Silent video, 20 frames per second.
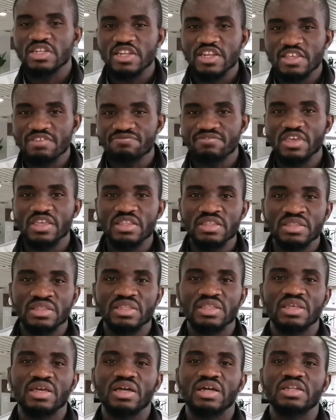leaving
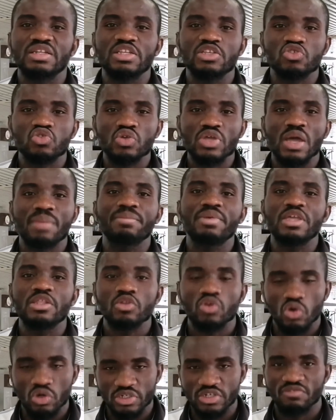the
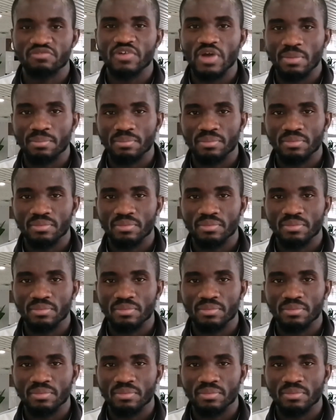soybean on the farm.